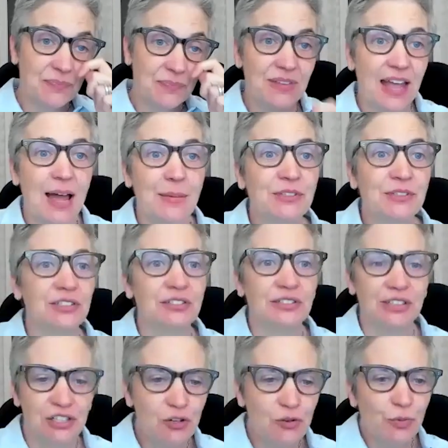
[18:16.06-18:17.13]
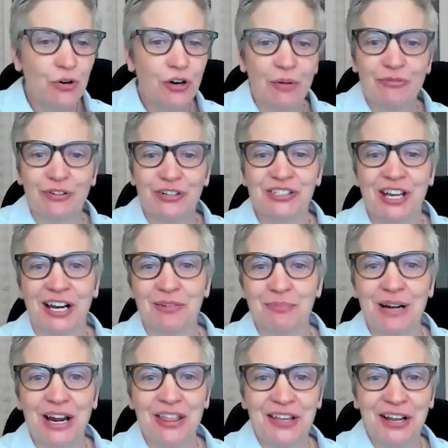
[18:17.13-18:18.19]
Absolutely. And you broke up for a second, but
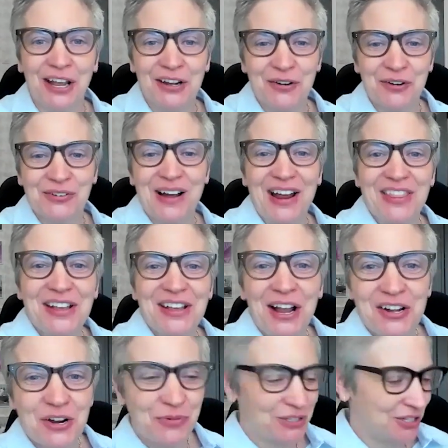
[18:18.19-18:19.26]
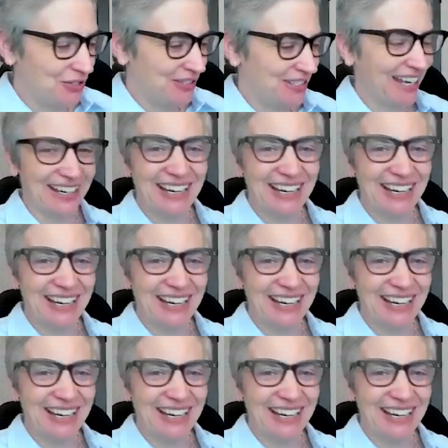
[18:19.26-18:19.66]
I think I know I think I know what you said.